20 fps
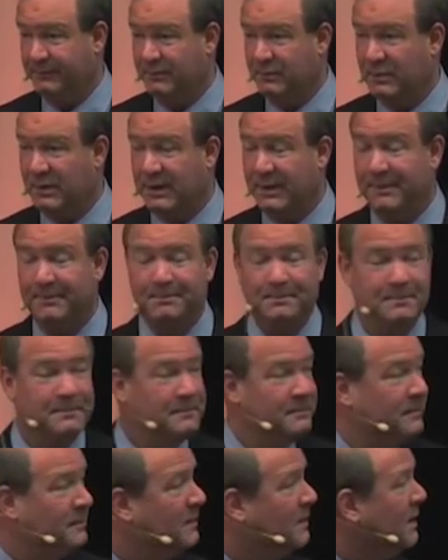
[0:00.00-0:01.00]
okay?
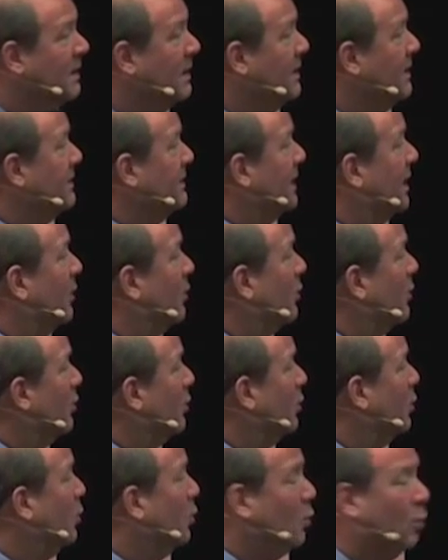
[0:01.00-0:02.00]
Now,
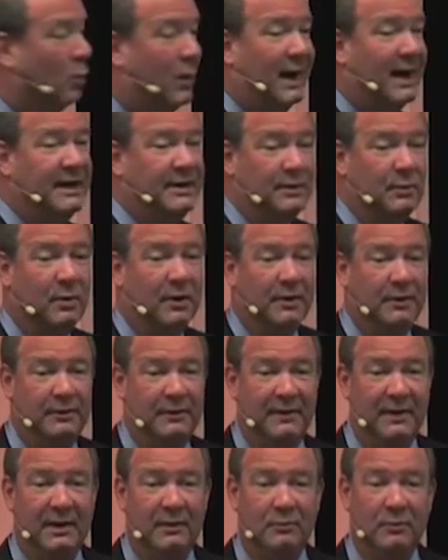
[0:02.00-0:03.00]
why do you want to do
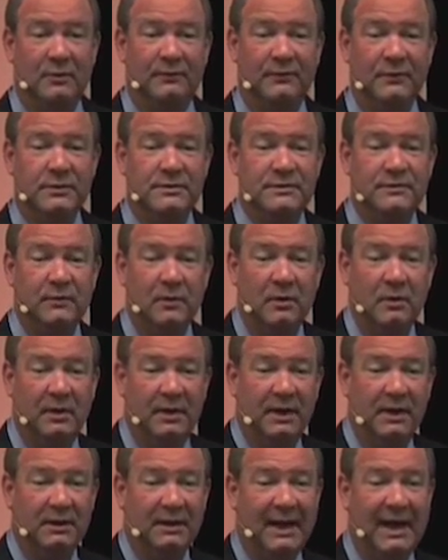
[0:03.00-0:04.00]
that? Well, first of all, it
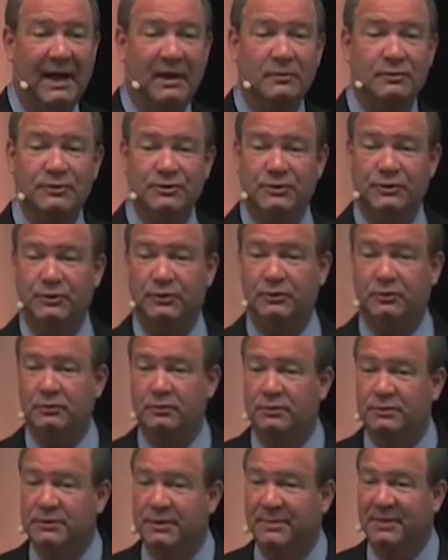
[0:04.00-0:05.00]
allows you
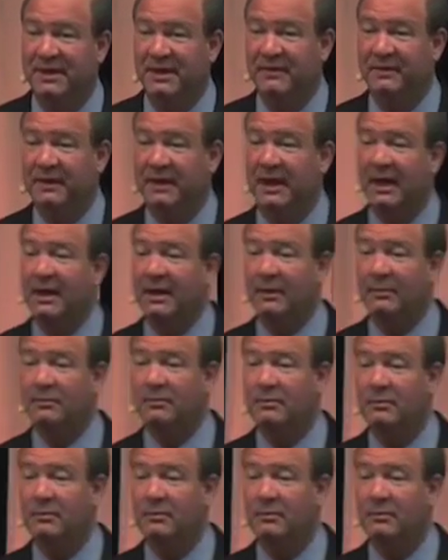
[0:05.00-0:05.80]
to be in the game.